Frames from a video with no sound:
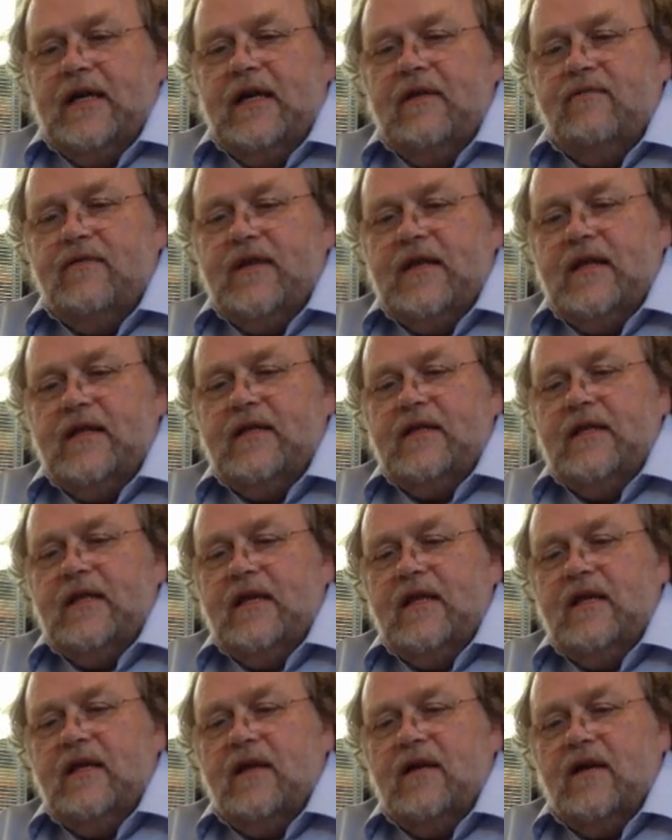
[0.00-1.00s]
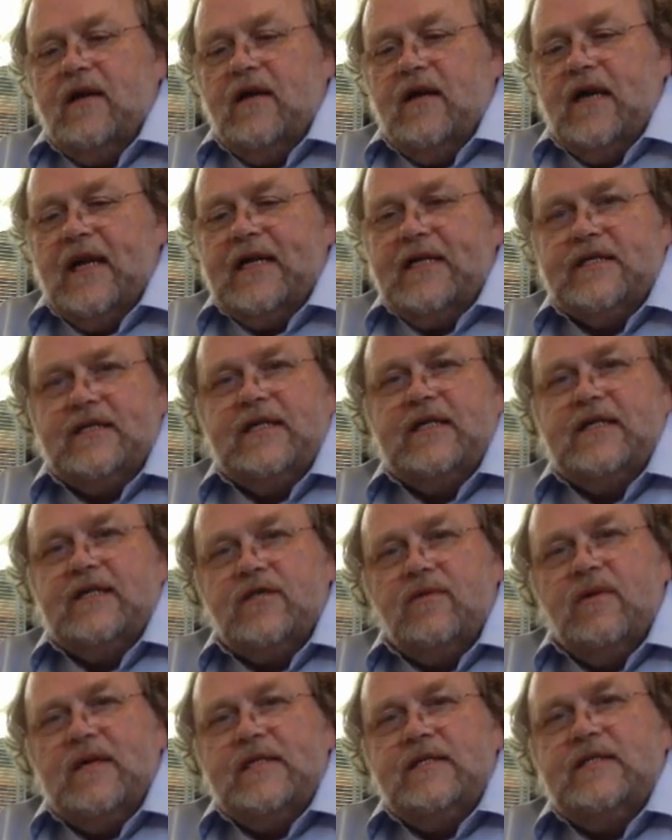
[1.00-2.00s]
even in the
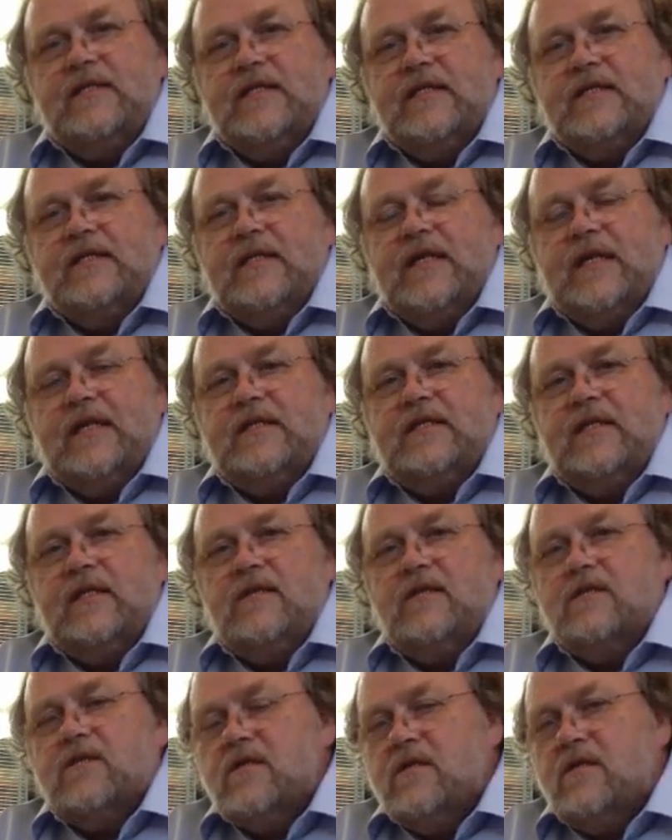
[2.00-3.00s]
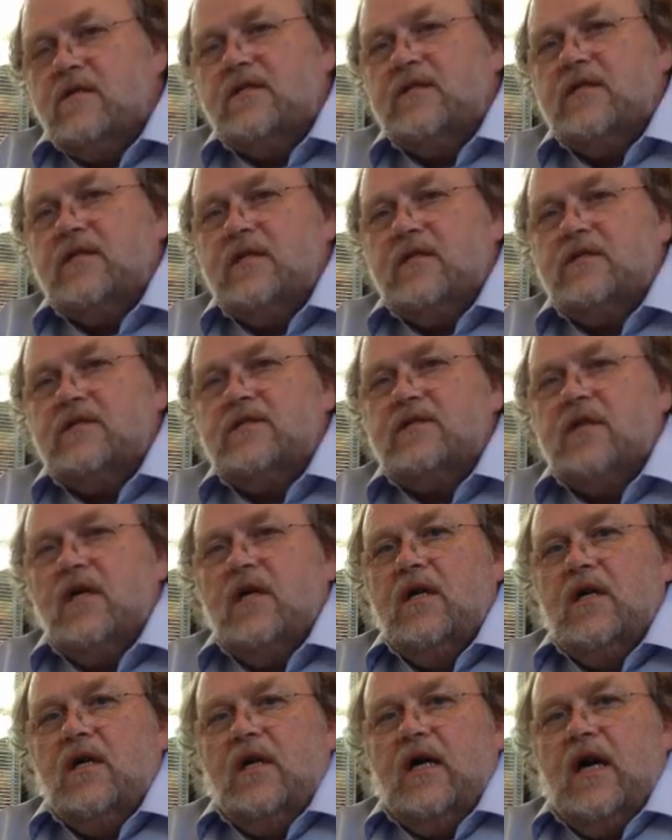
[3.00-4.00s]
1820s and 1830s,
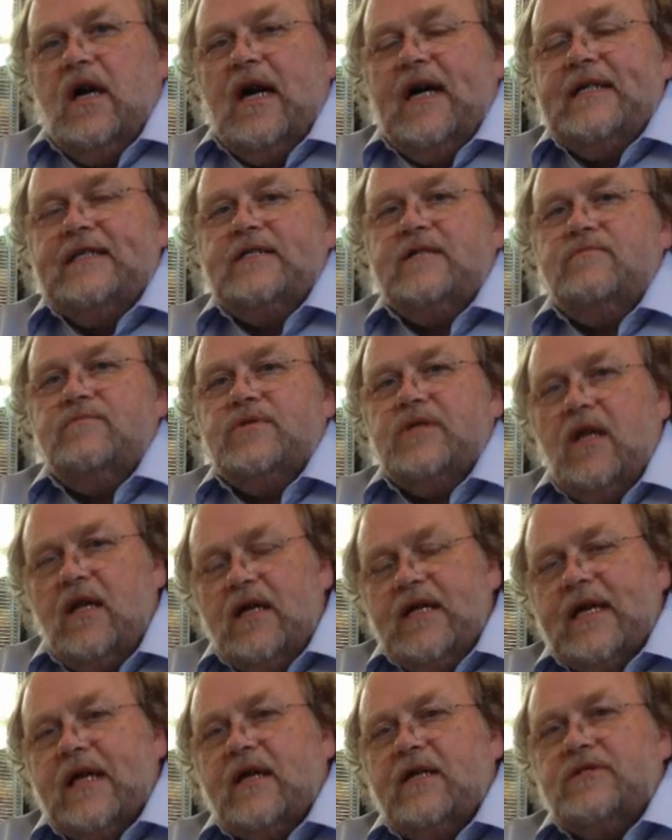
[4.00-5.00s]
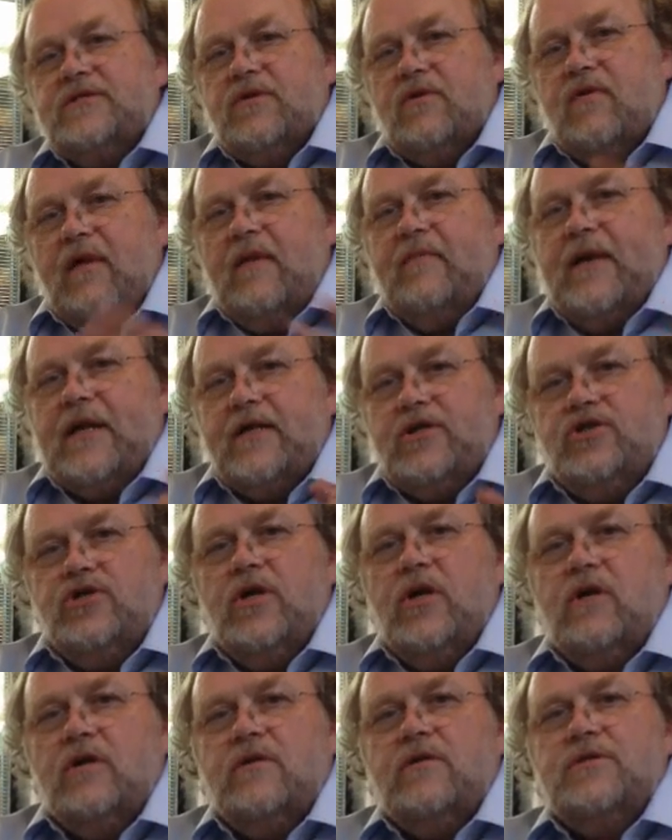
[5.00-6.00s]
items like ceramic
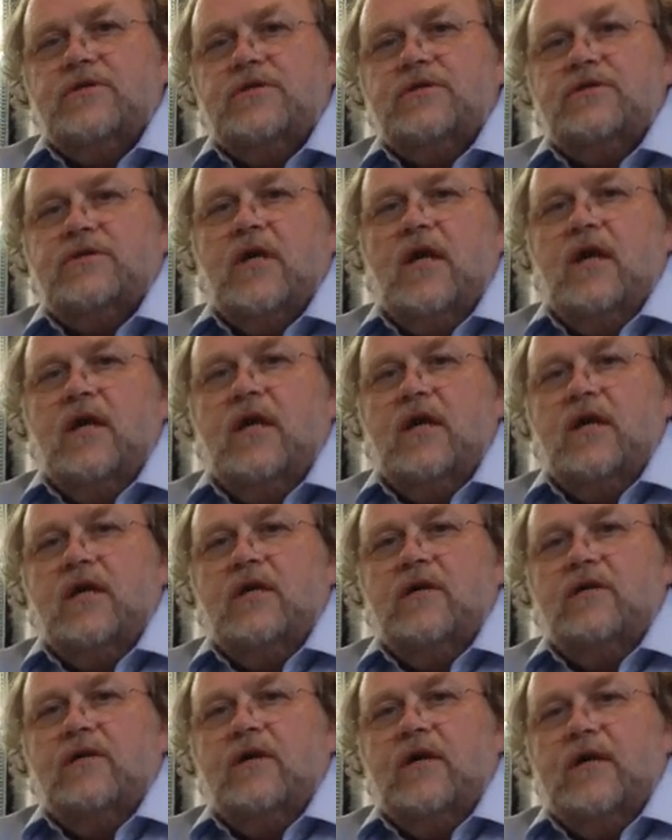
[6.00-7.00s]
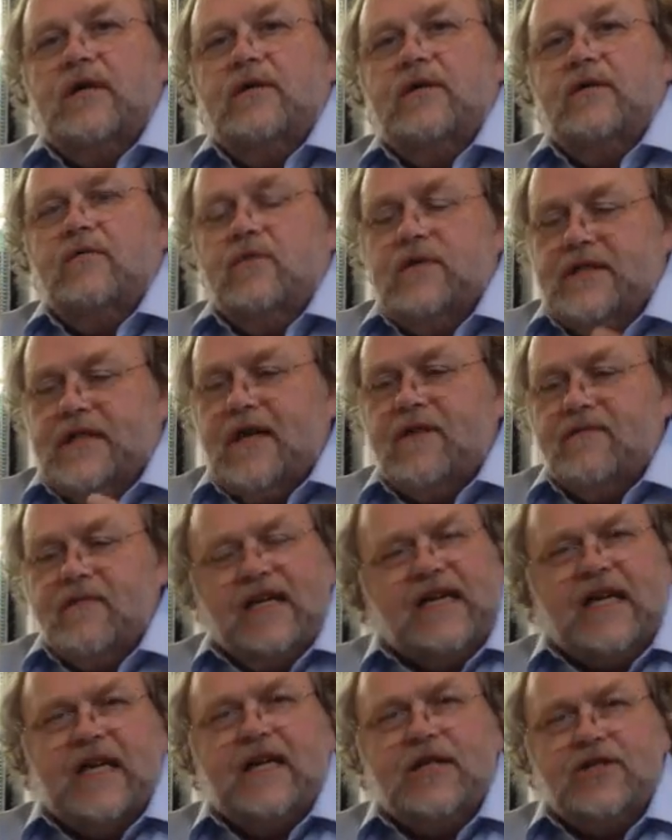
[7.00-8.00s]
jugs that were
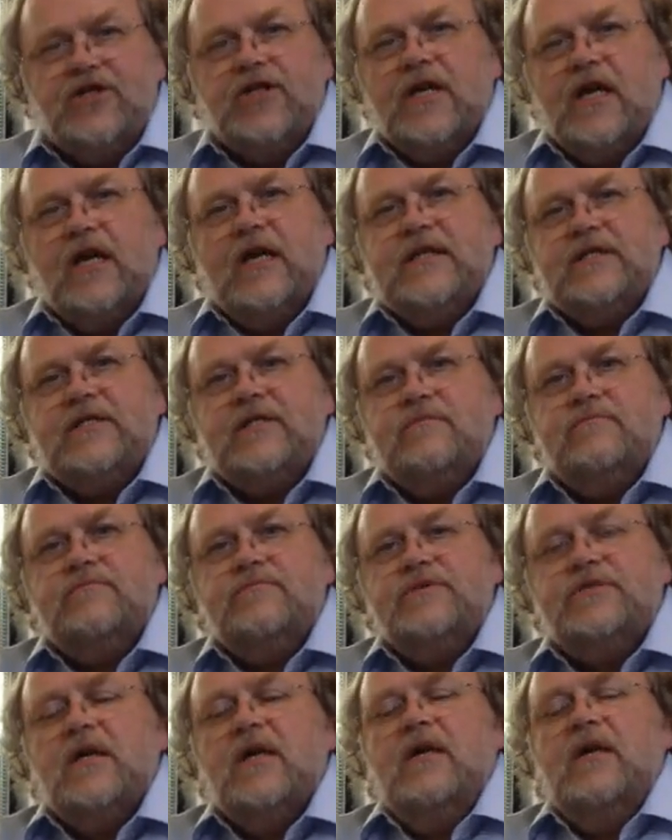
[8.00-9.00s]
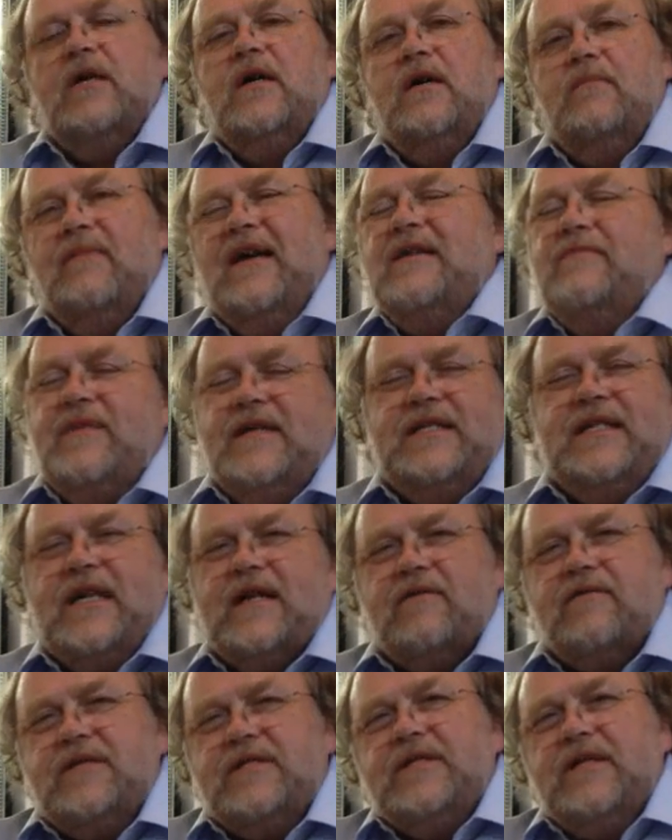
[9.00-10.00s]
definitely kitchen items, maybe
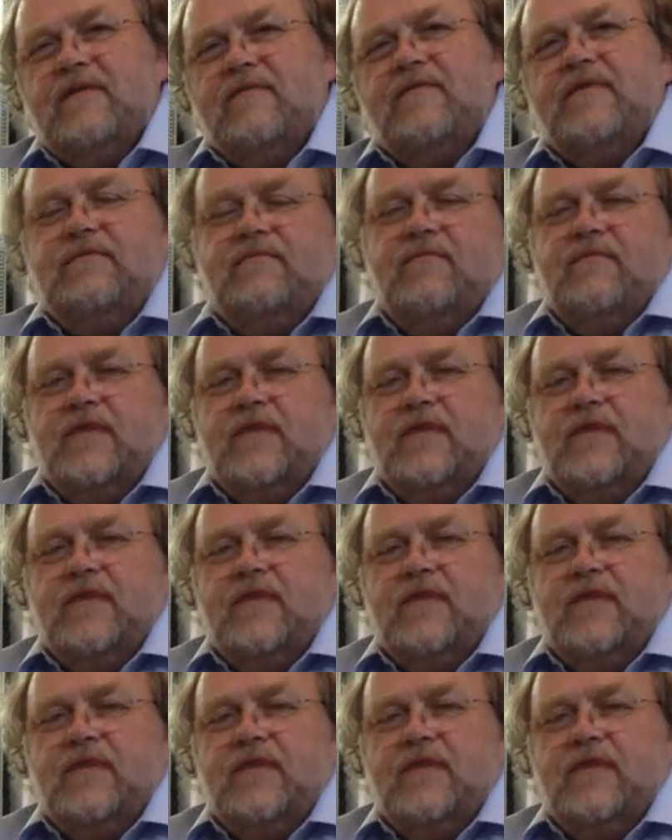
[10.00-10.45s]
decorative